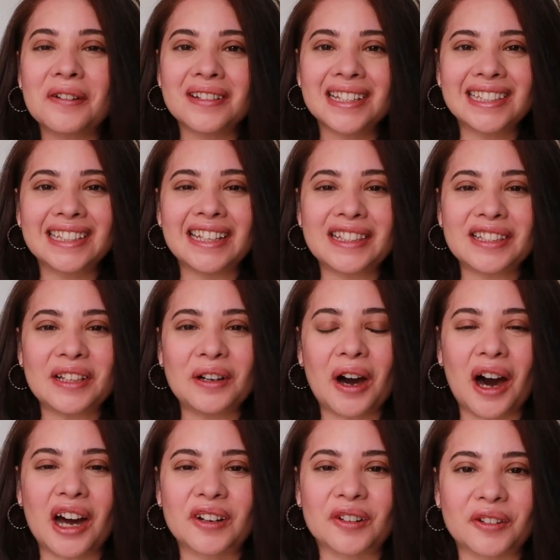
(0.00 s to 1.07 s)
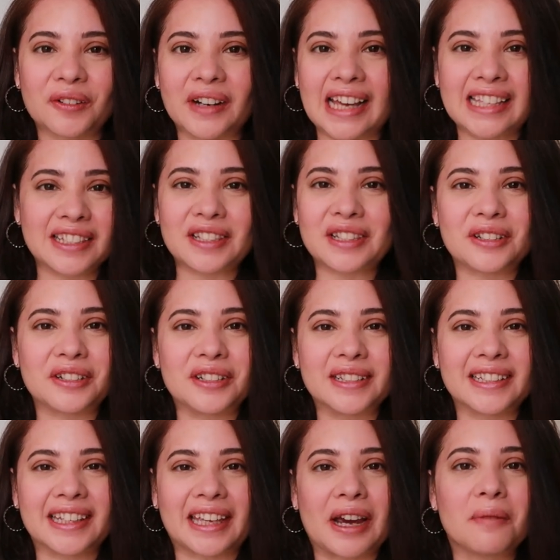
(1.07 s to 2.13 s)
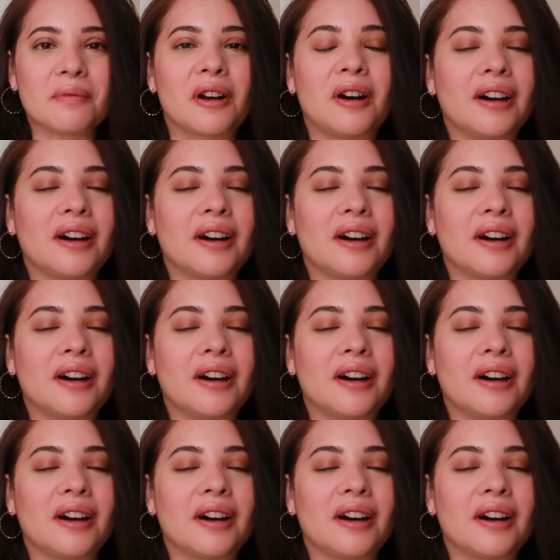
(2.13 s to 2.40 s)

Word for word: always get so awkward when I just turn the camera